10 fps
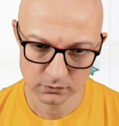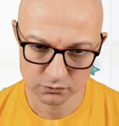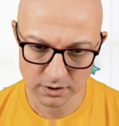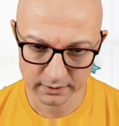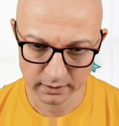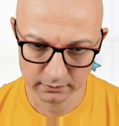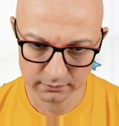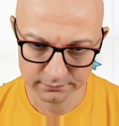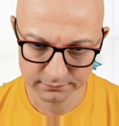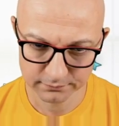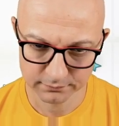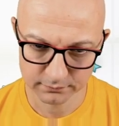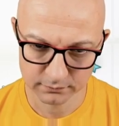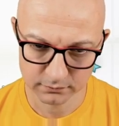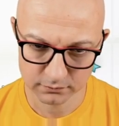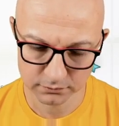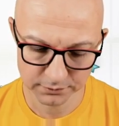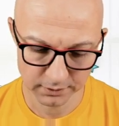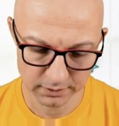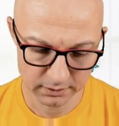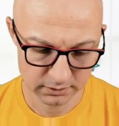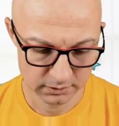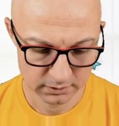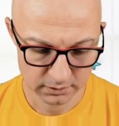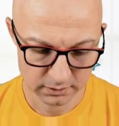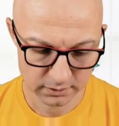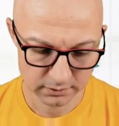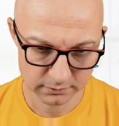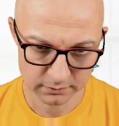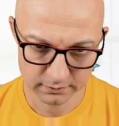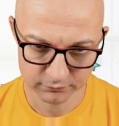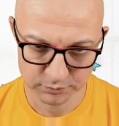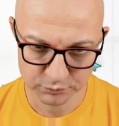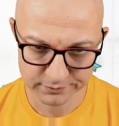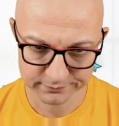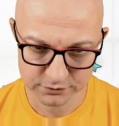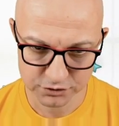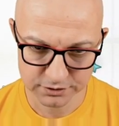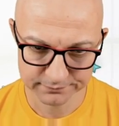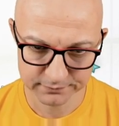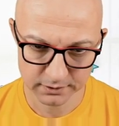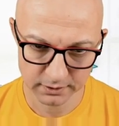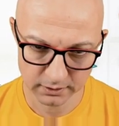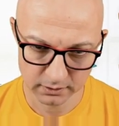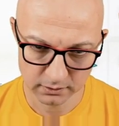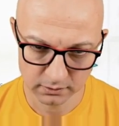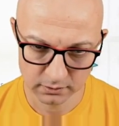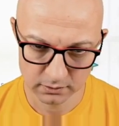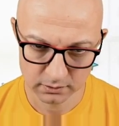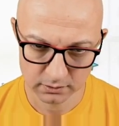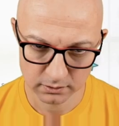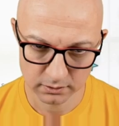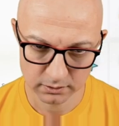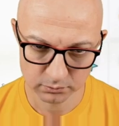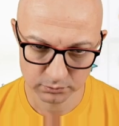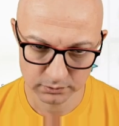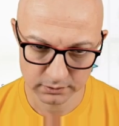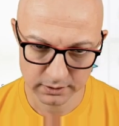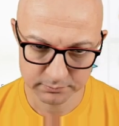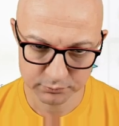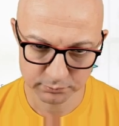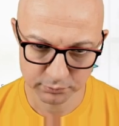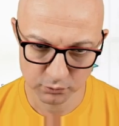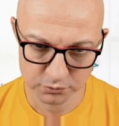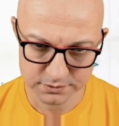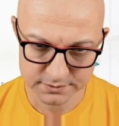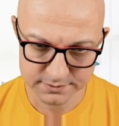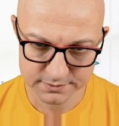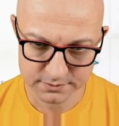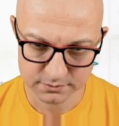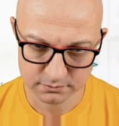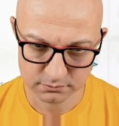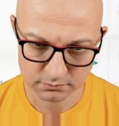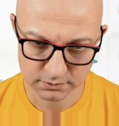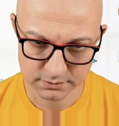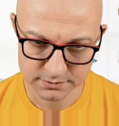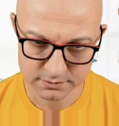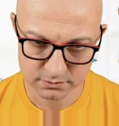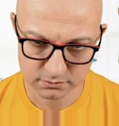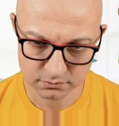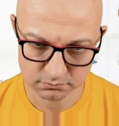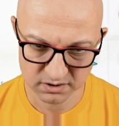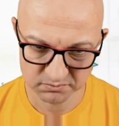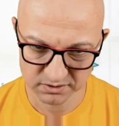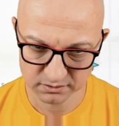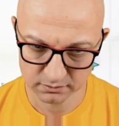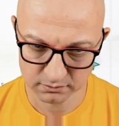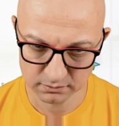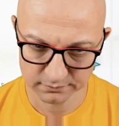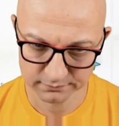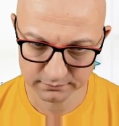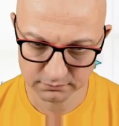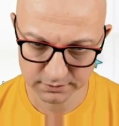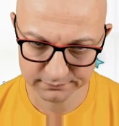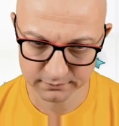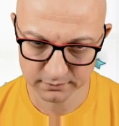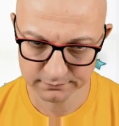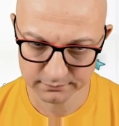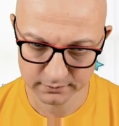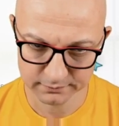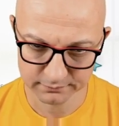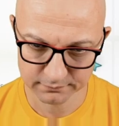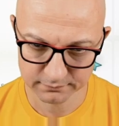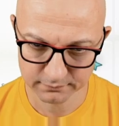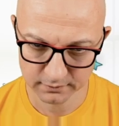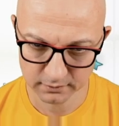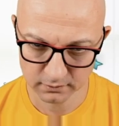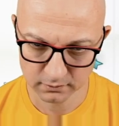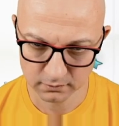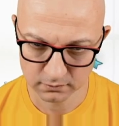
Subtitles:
dragging this dot here, and if we press the Shift key, it will keep proportions. Right, so maybe this is the right size. Let's see.